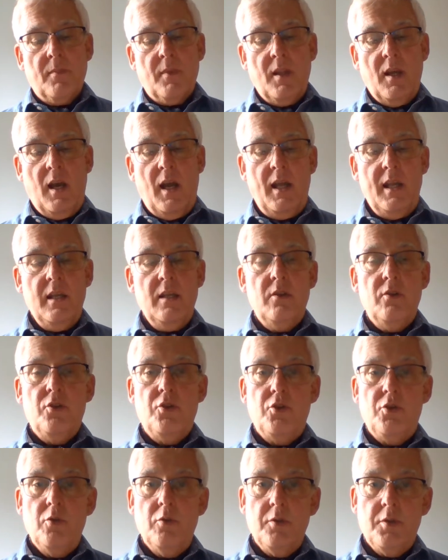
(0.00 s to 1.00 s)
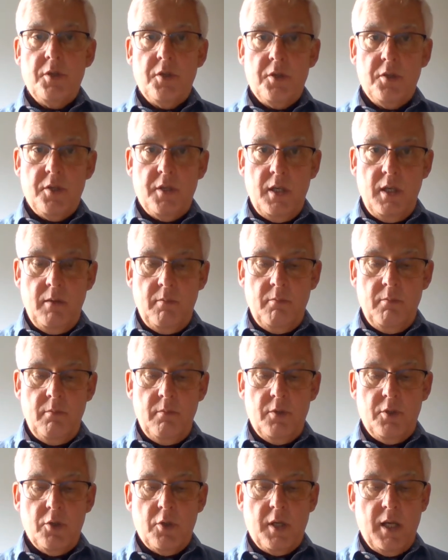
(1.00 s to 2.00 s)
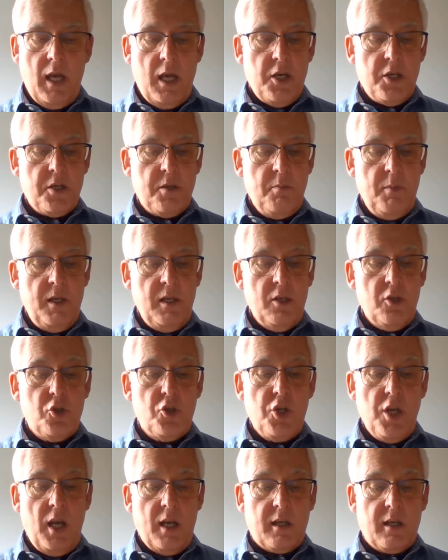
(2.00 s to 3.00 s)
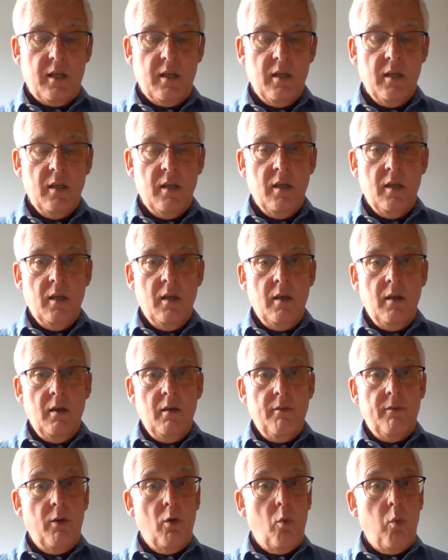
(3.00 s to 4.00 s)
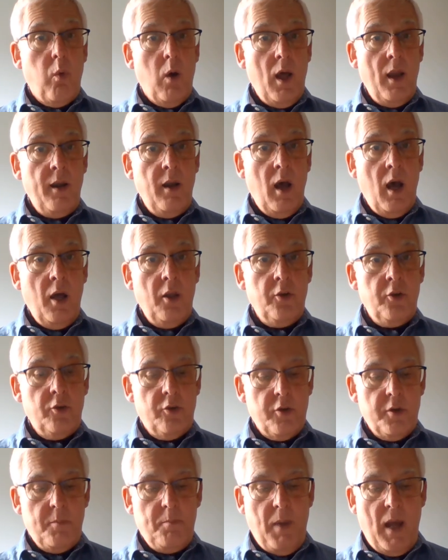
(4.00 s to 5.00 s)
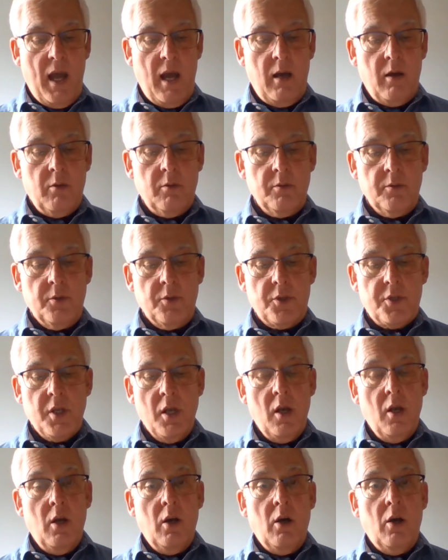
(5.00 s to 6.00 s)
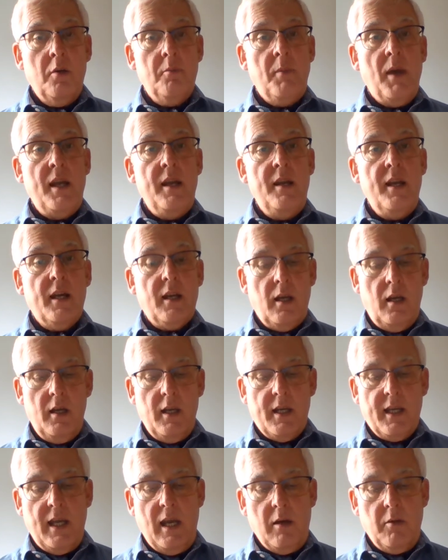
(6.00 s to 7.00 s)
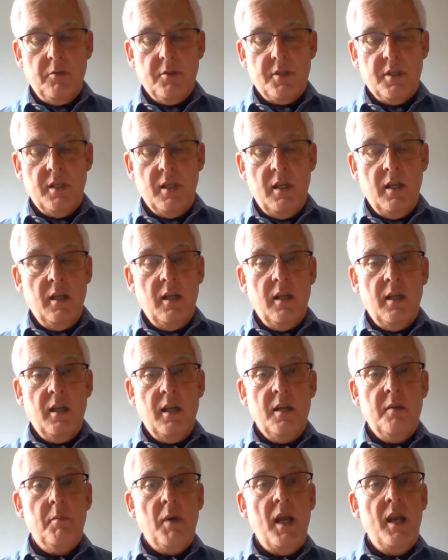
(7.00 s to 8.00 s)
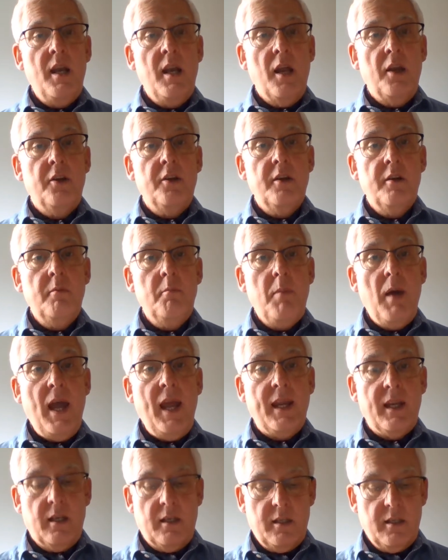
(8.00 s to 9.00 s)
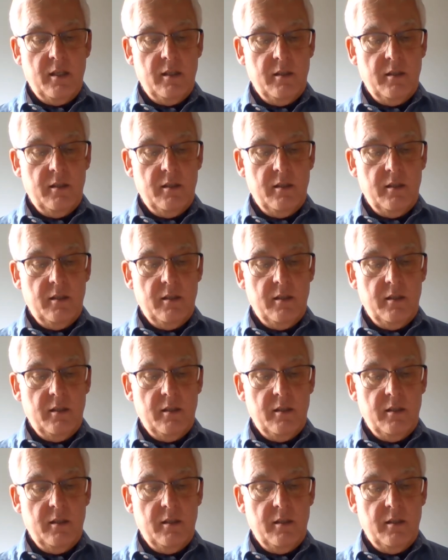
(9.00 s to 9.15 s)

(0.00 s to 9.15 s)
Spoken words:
induced him to cash me a cheque for £100 on my little account in my London bank."